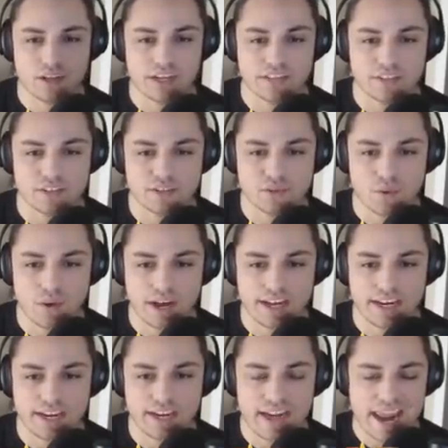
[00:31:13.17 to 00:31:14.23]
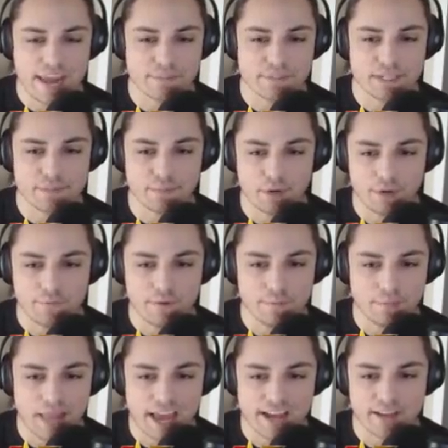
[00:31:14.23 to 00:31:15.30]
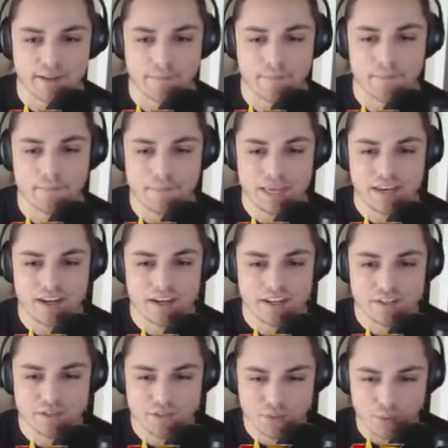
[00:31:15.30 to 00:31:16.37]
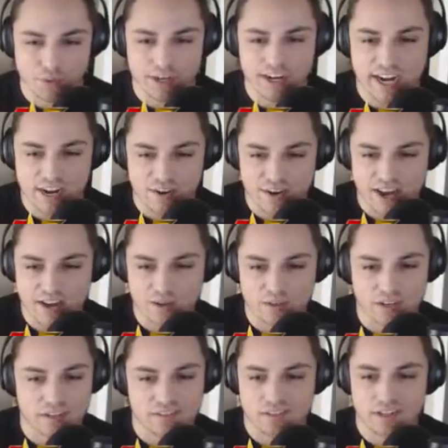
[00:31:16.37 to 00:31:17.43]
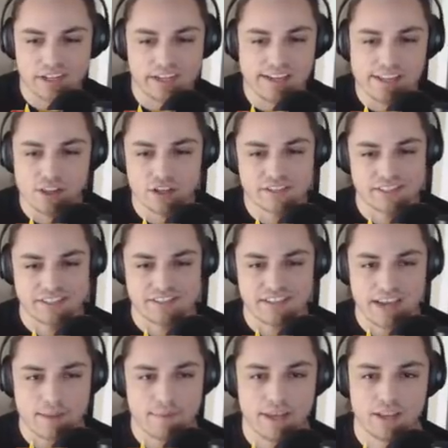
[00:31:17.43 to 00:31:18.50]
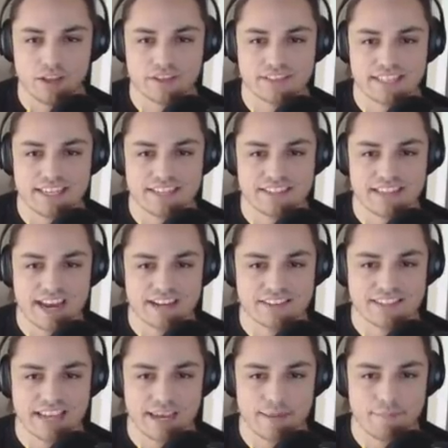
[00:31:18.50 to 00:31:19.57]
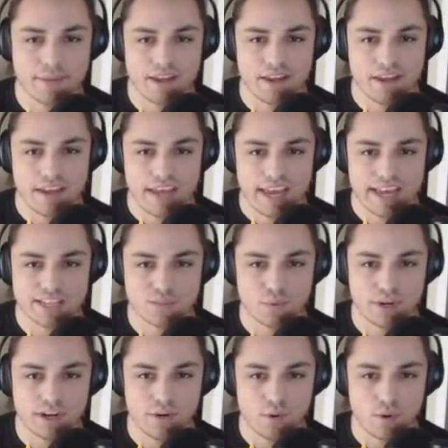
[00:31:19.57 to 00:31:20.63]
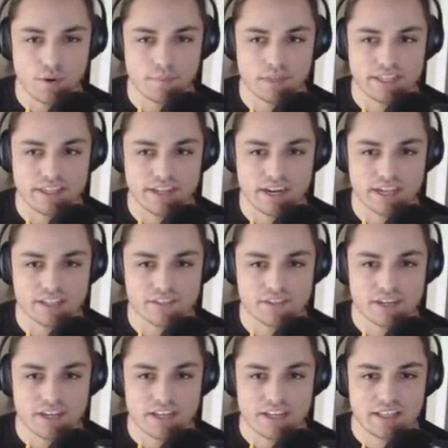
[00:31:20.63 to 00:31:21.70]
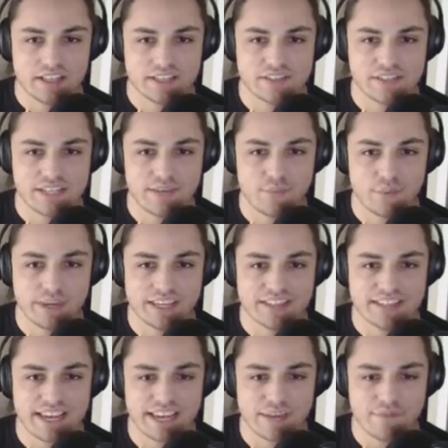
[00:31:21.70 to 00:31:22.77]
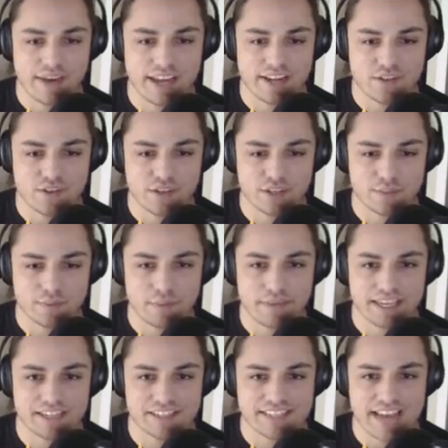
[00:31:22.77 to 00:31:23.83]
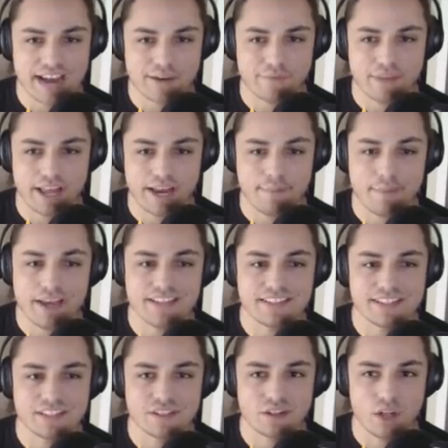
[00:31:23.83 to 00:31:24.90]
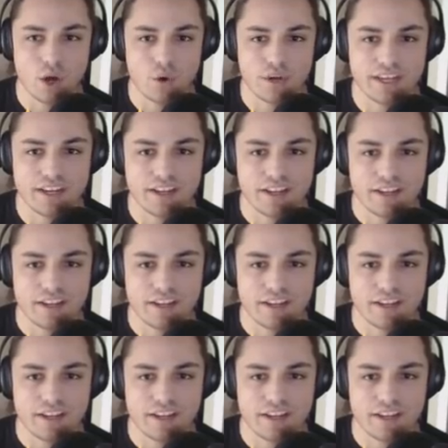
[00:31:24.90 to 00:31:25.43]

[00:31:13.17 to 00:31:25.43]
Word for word: at their squad here. Hampson, Murphy, Black, Min Story Arenado. So it, it looks the same. It looks the exact same as what it normally does. Let's see if we can take advantage of this. Maybe get a sack fly. Bases loaded.